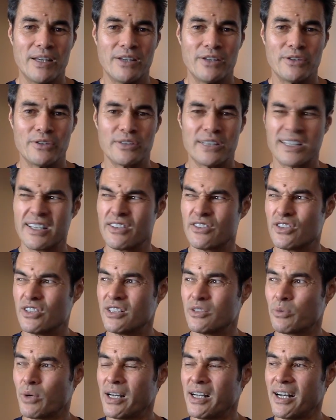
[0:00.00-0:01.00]
You're thinking,
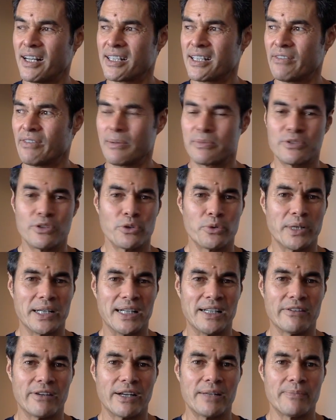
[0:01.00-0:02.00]
geez, why did I give up so
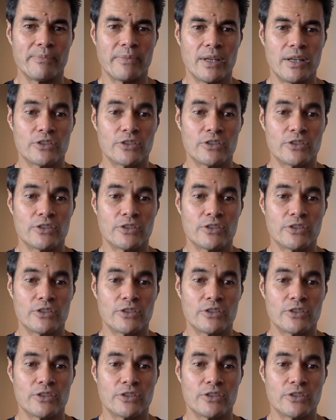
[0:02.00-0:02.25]
quickly, right?